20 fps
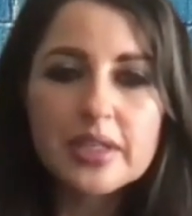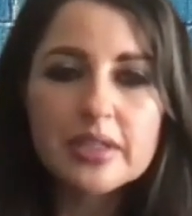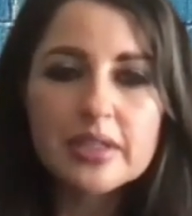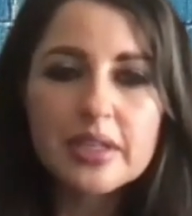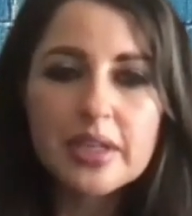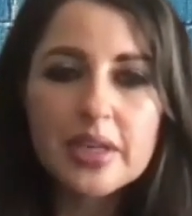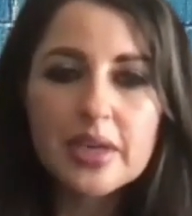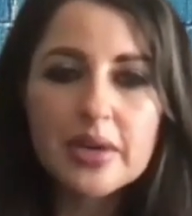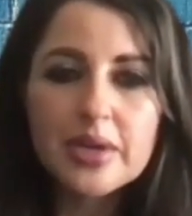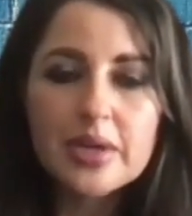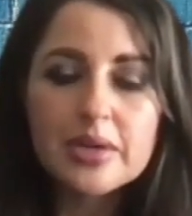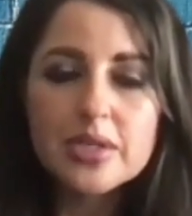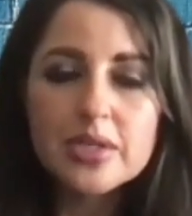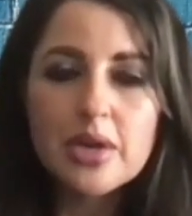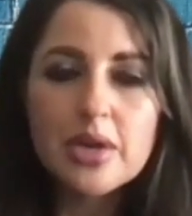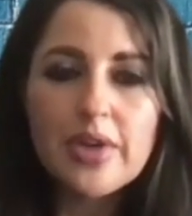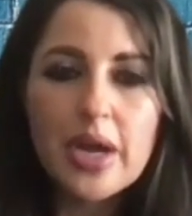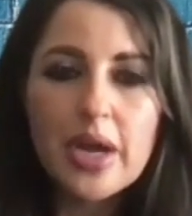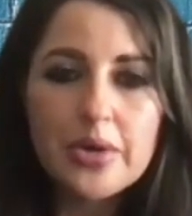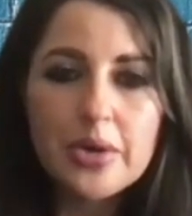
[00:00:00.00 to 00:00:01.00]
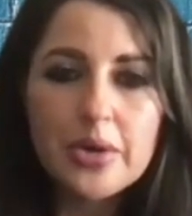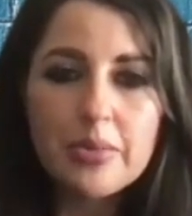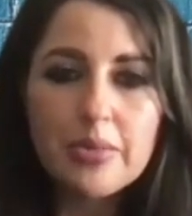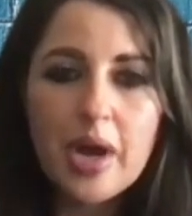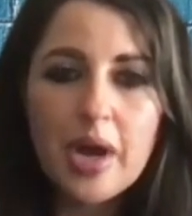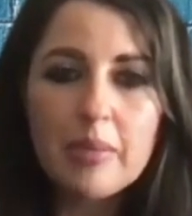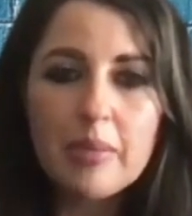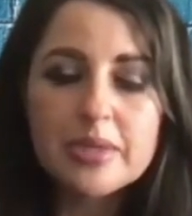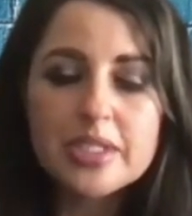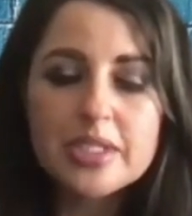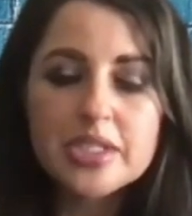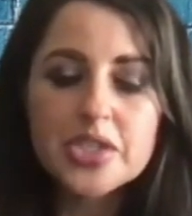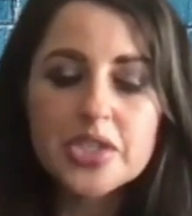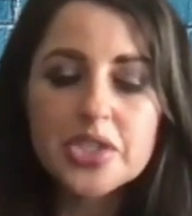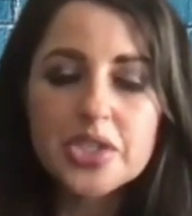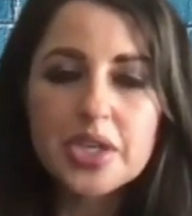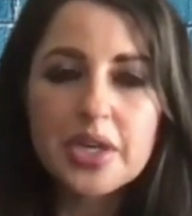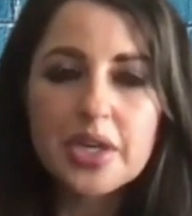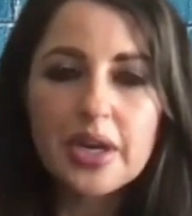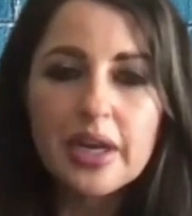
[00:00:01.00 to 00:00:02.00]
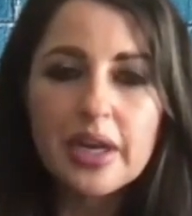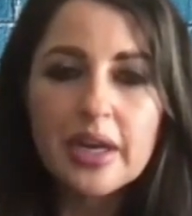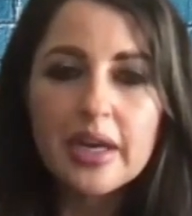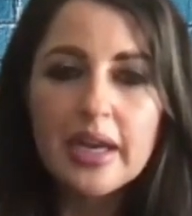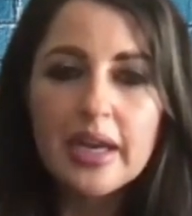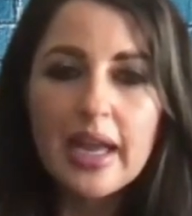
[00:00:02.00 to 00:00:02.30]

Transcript: You know, here's totally. our value proposition.